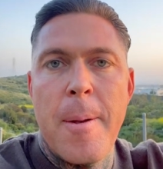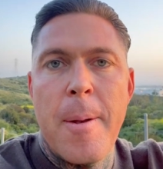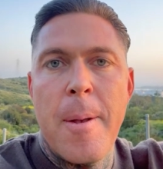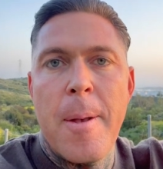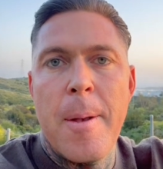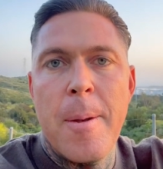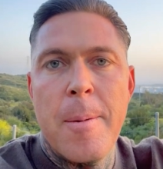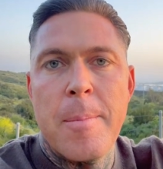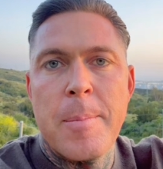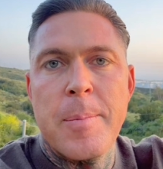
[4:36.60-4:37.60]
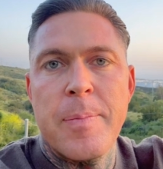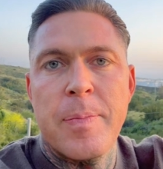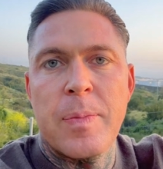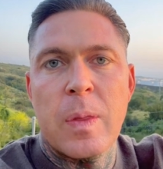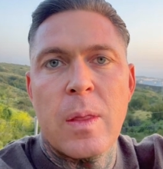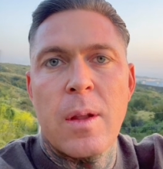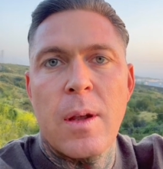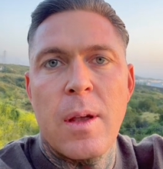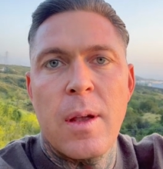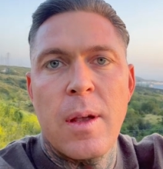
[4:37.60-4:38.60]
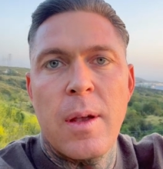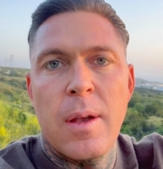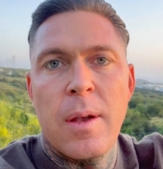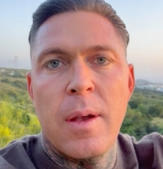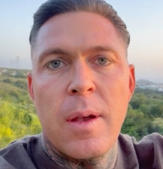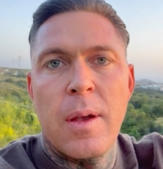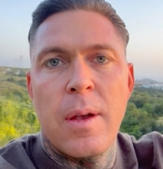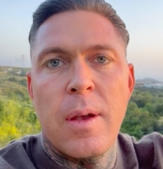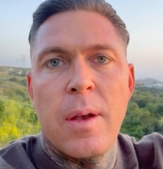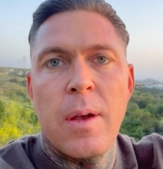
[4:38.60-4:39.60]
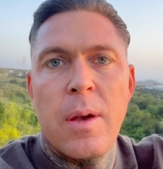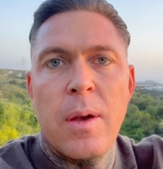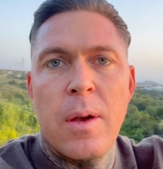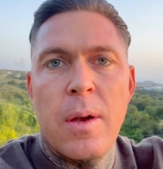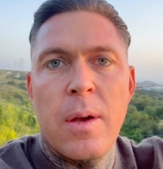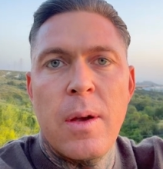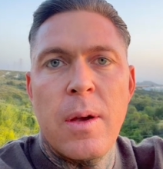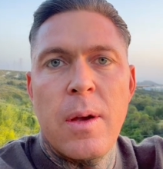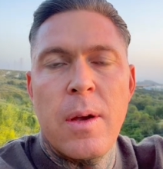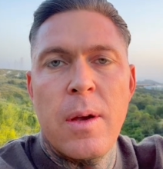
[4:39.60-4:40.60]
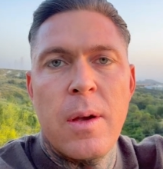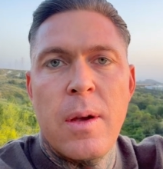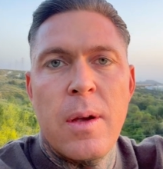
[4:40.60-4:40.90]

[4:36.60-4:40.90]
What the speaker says: Nobody speaks.